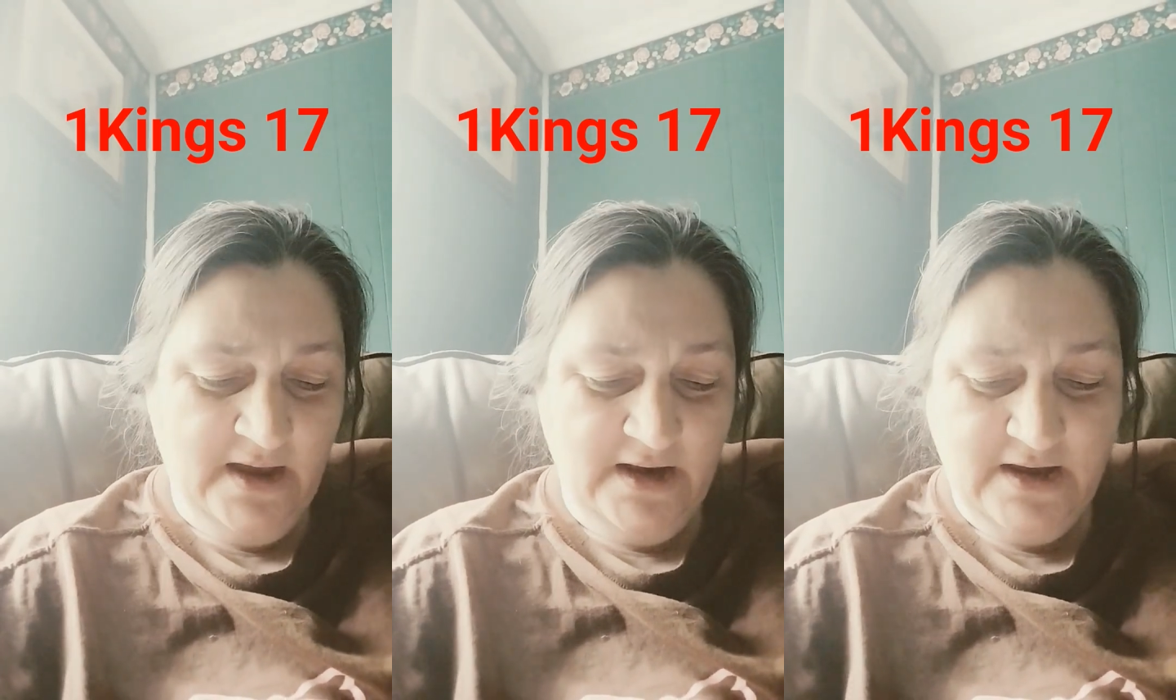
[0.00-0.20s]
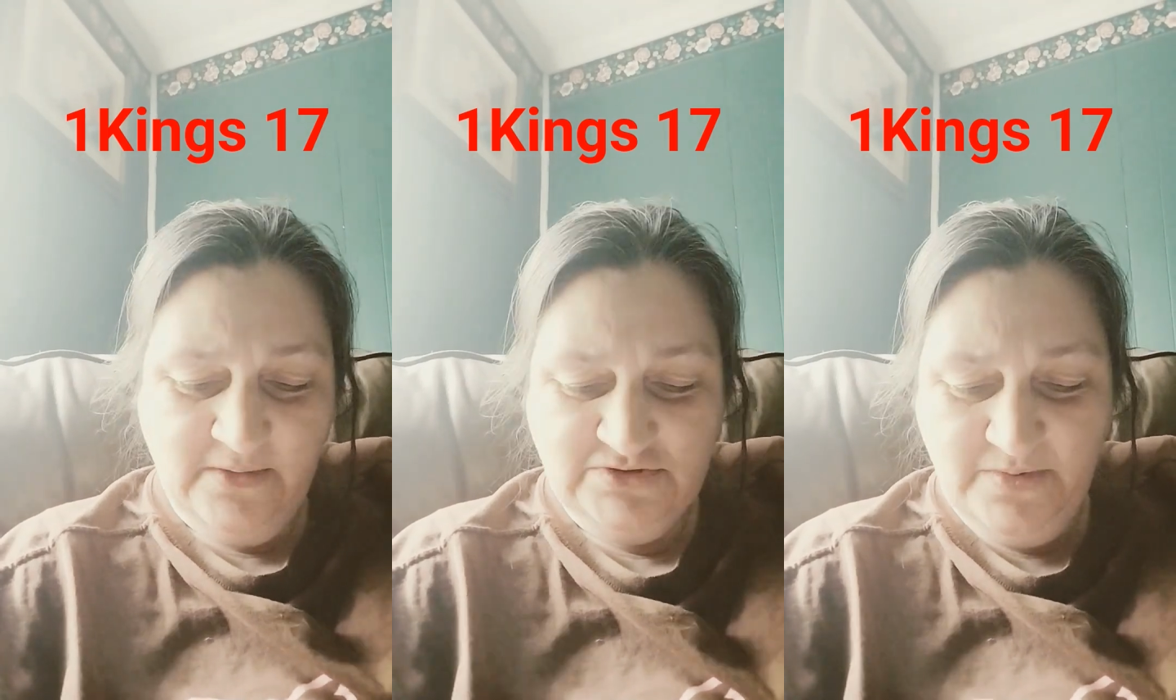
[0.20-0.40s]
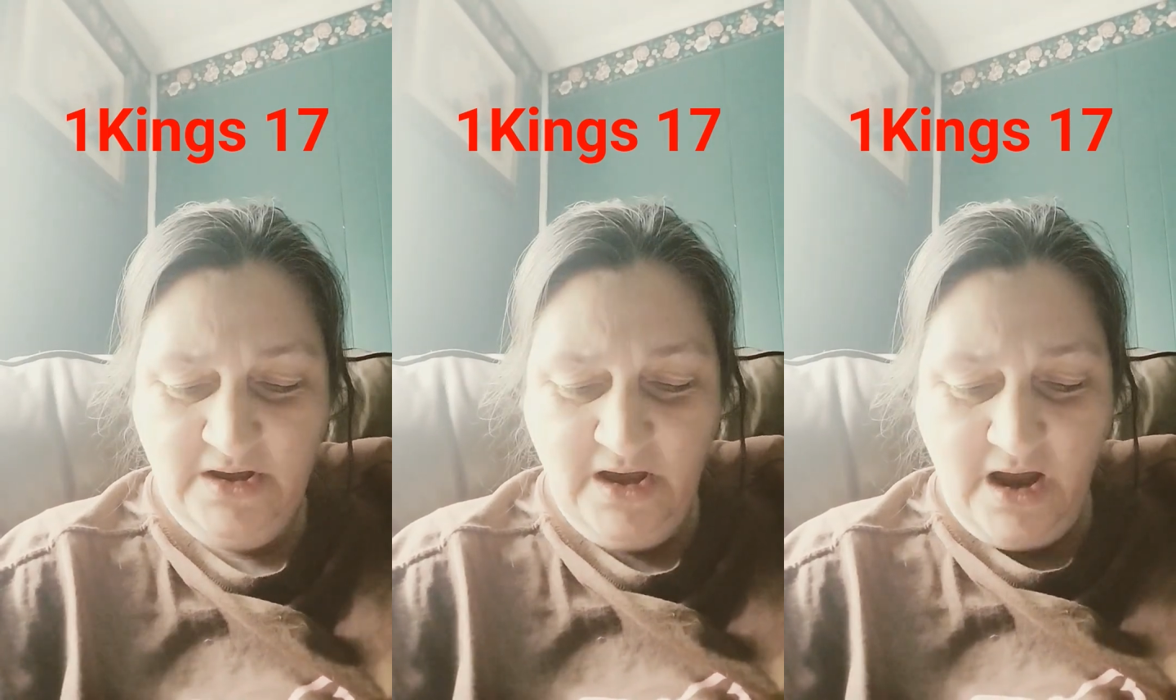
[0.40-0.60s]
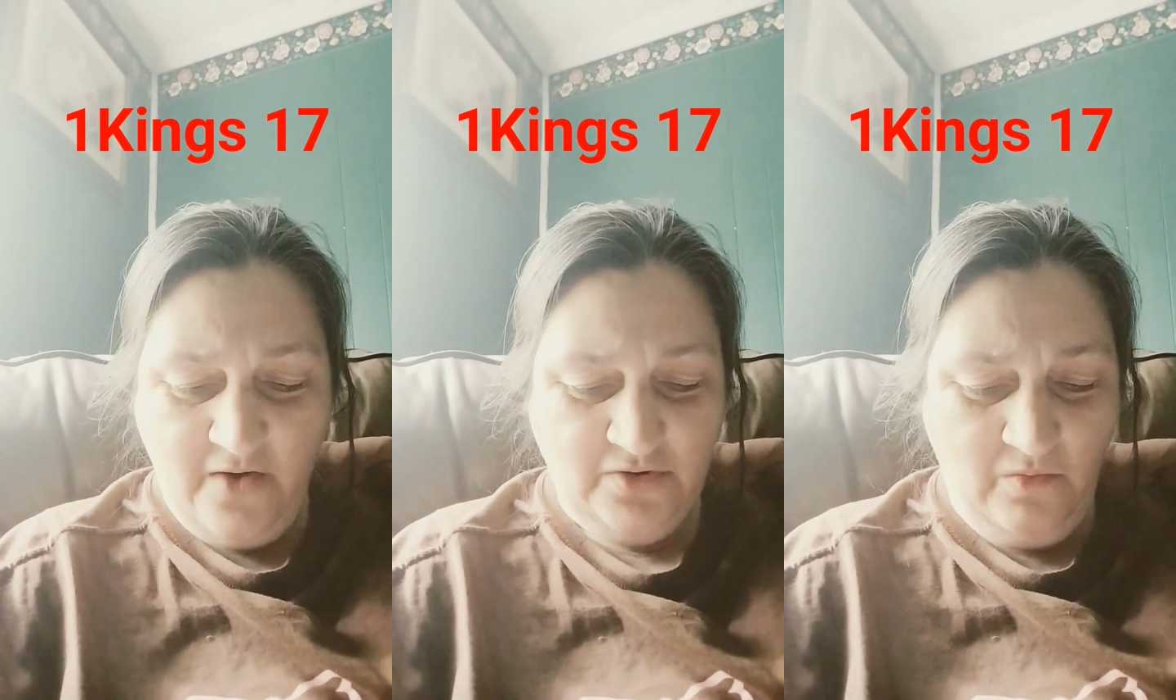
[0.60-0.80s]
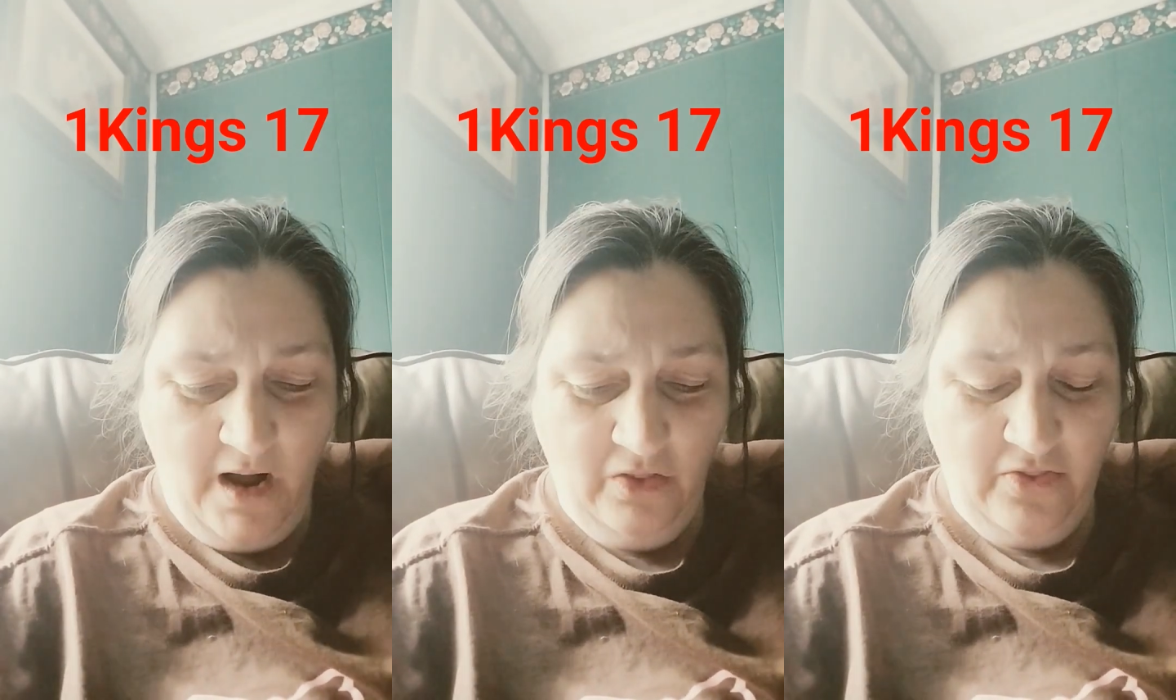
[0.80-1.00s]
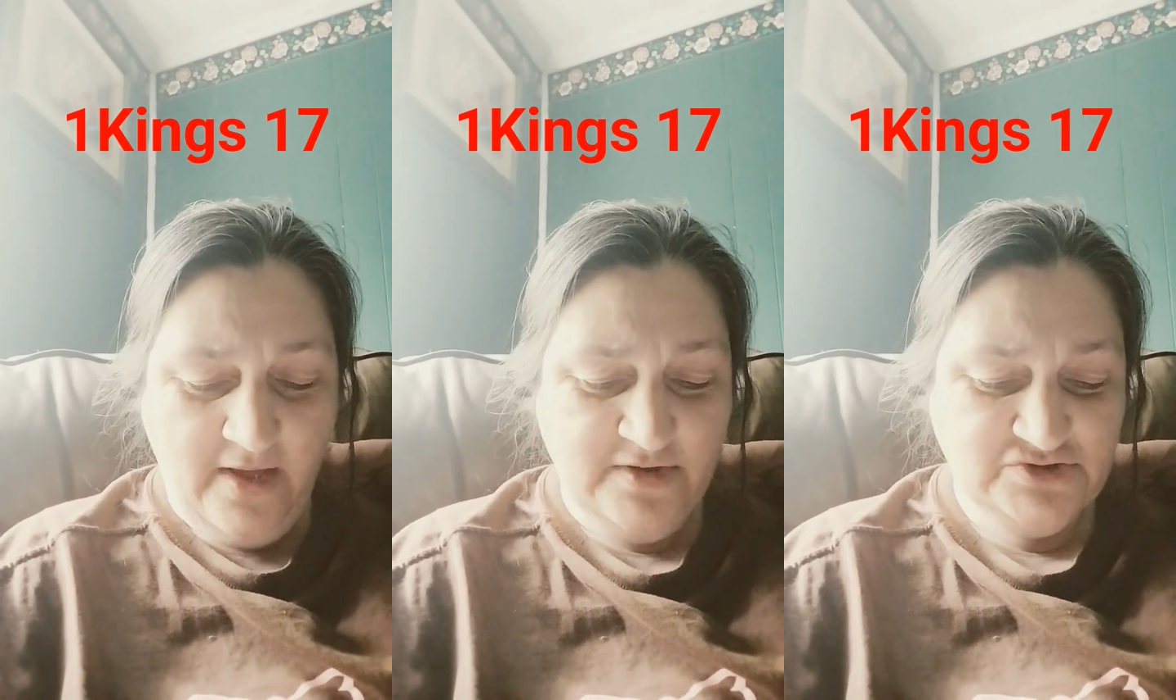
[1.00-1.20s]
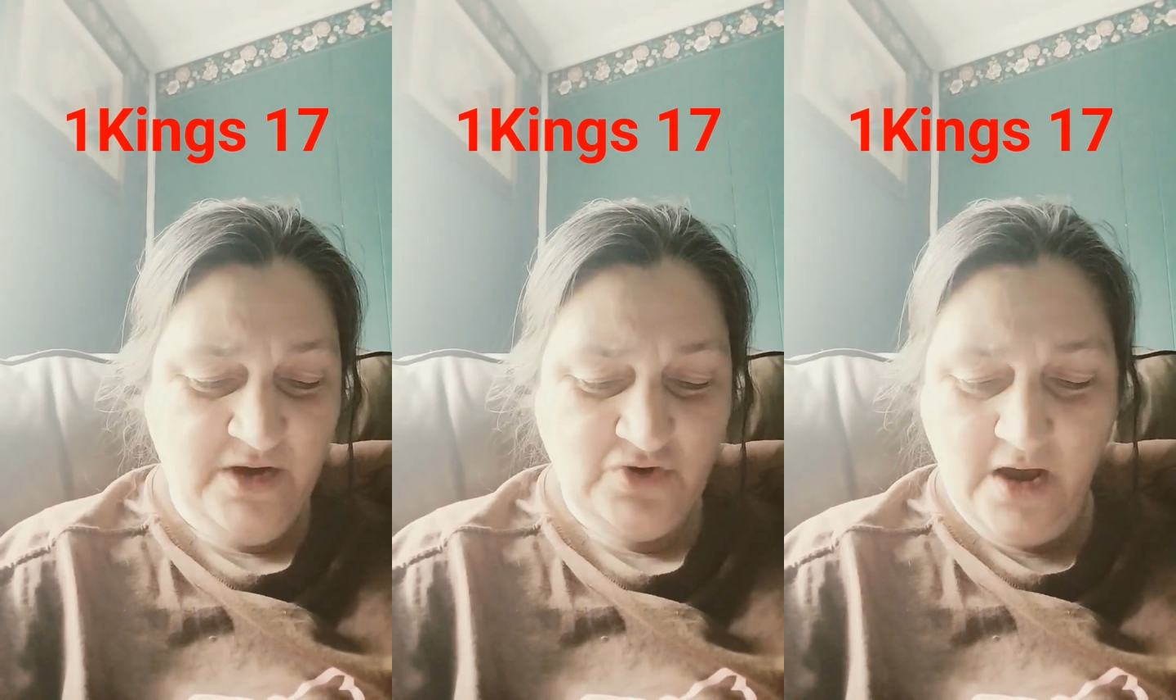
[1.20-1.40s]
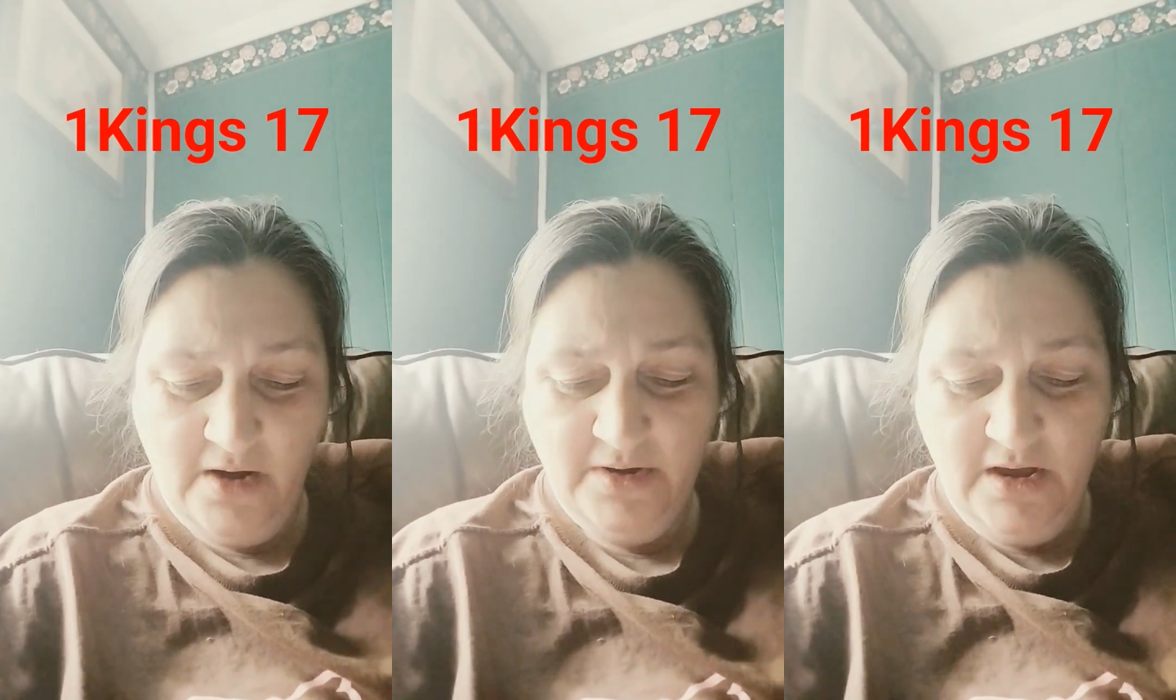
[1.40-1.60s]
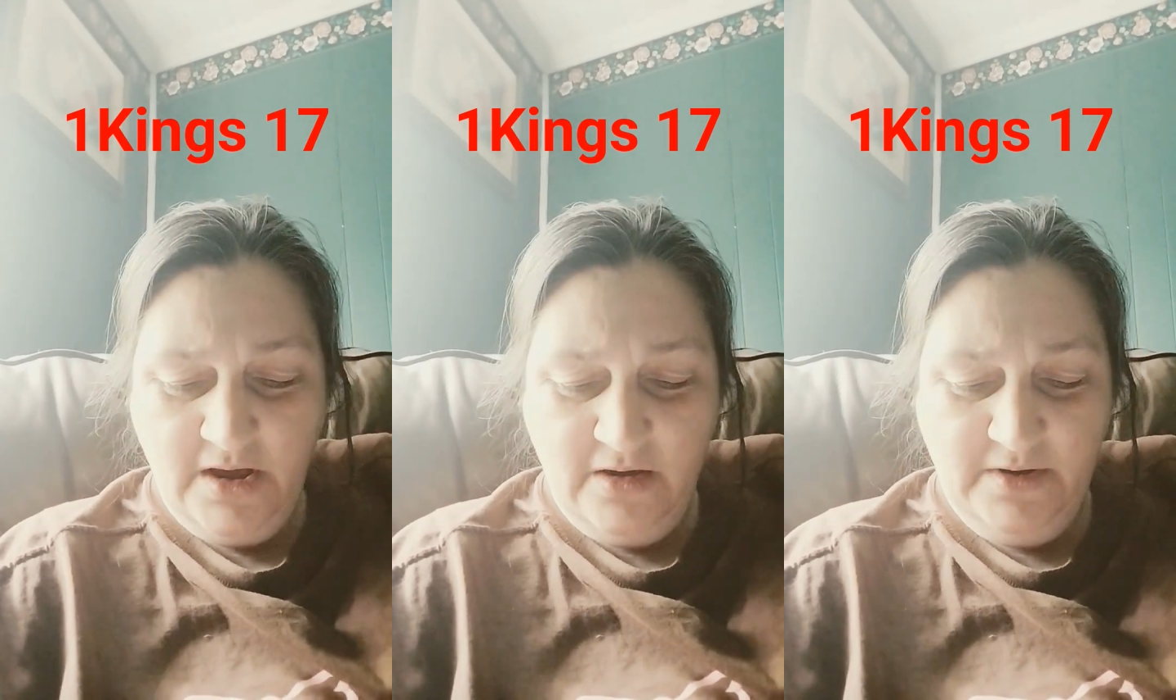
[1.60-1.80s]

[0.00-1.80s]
And it came to be after a while that the stream dried up,